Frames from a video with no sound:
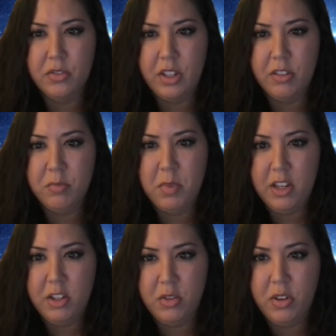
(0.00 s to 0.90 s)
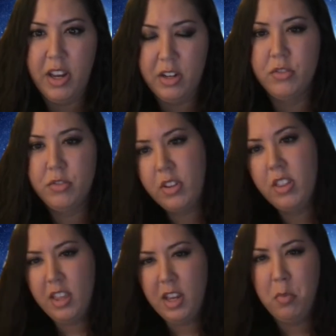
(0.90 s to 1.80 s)
have made you kind of
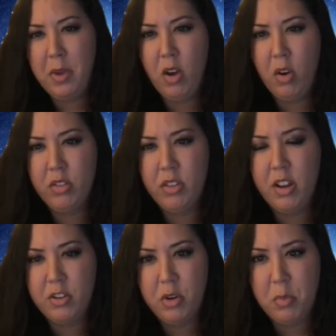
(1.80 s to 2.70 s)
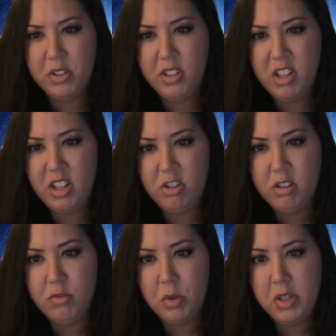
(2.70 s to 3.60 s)
think about the underrepresentation
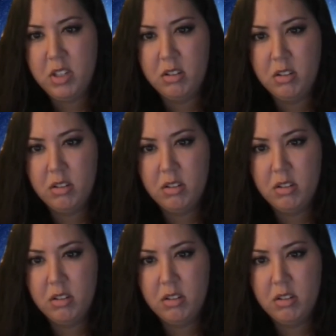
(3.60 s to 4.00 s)
of women?